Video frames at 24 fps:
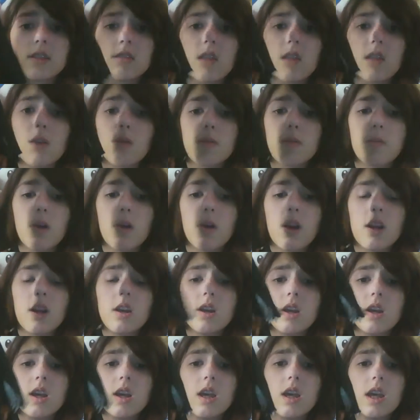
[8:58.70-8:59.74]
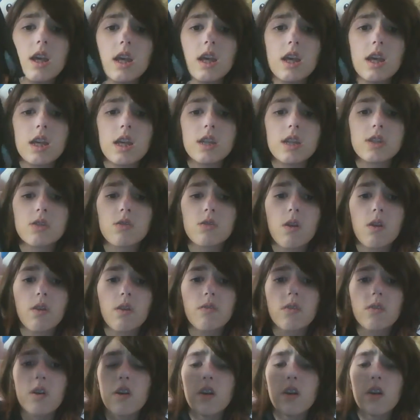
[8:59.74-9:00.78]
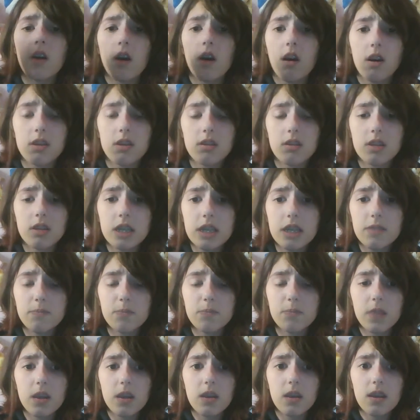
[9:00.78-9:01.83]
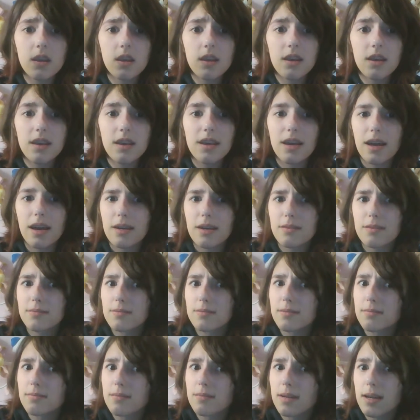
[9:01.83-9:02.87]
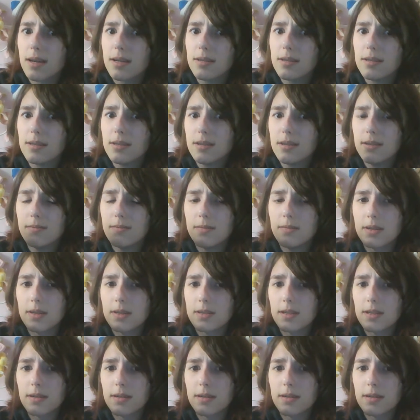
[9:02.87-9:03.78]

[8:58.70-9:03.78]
lower part is strung very oddly. I don't know what I did, because I